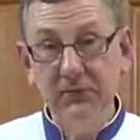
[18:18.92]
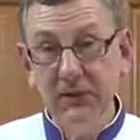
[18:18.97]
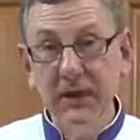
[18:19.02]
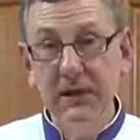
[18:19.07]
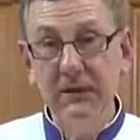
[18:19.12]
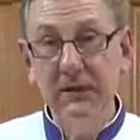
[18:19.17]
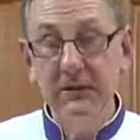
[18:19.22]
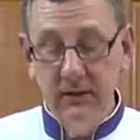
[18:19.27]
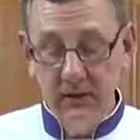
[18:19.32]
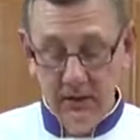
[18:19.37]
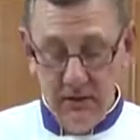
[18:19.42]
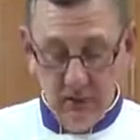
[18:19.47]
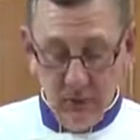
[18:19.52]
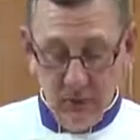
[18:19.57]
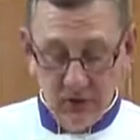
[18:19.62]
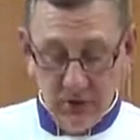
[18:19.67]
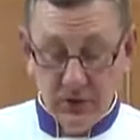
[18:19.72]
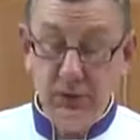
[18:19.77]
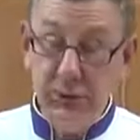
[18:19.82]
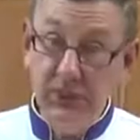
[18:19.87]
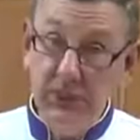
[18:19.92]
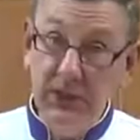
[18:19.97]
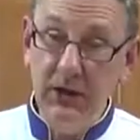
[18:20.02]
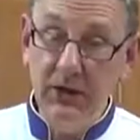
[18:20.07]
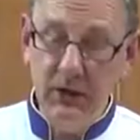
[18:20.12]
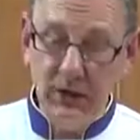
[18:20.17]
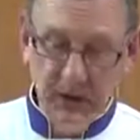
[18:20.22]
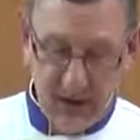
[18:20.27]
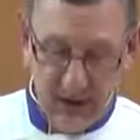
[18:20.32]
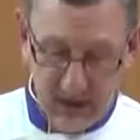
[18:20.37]
it, which is really a
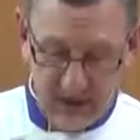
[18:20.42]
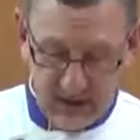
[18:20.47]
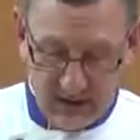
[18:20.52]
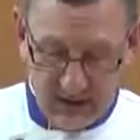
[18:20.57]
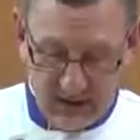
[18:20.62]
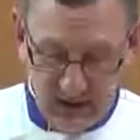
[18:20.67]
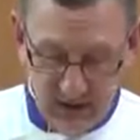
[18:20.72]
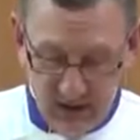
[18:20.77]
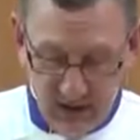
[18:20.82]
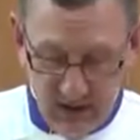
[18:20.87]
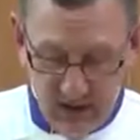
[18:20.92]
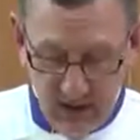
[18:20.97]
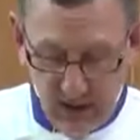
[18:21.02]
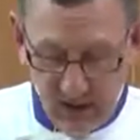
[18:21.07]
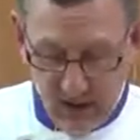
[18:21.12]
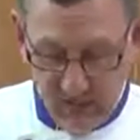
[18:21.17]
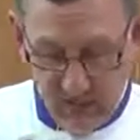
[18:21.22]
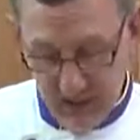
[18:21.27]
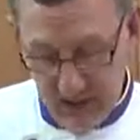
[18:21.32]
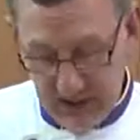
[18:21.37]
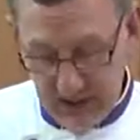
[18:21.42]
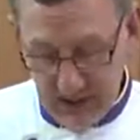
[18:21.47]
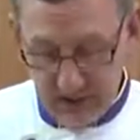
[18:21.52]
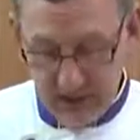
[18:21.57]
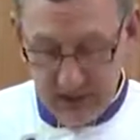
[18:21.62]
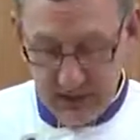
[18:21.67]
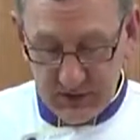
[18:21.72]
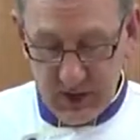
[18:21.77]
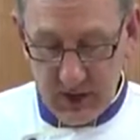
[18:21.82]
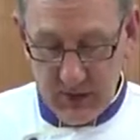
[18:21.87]
good idea. I find
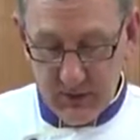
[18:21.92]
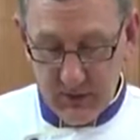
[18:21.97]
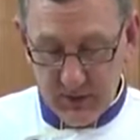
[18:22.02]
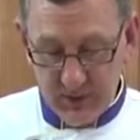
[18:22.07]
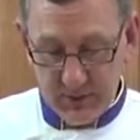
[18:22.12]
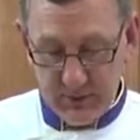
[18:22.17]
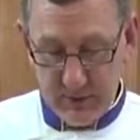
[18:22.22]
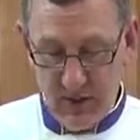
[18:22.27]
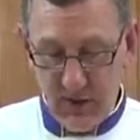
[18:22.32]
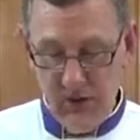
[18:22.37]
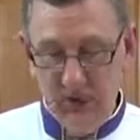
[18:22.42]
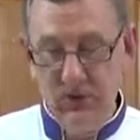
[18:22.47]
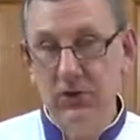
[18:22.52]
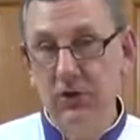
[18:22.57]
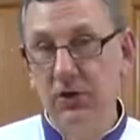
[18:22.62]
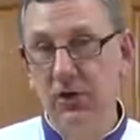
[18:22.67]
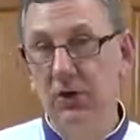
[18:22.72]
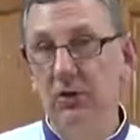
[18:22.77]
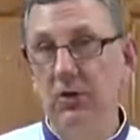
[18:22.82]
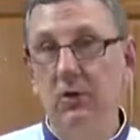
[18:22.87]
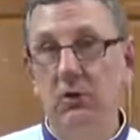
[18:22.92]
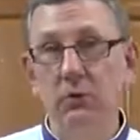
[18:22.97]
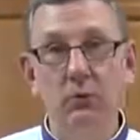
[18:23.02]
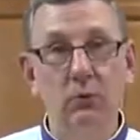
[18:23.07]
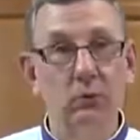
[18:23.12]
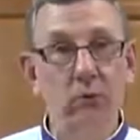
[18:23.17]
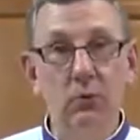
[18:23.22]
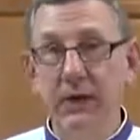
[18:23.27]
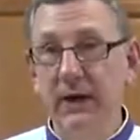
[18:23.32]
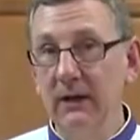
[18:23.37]
that the Domino's powdered sugar
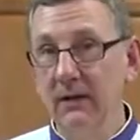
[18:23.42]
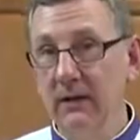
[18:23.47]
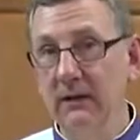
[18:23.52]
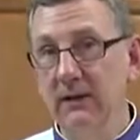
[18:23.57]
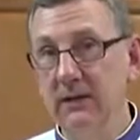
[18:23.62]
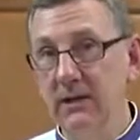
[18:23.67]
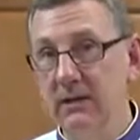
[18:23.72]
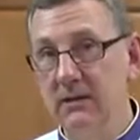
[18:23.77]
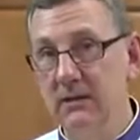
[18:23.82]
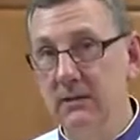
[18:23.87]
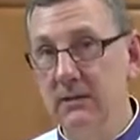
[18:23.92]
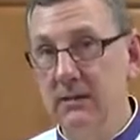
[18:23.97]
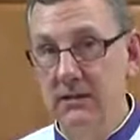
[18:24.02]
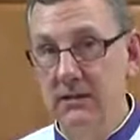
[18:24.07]
rarely needs to be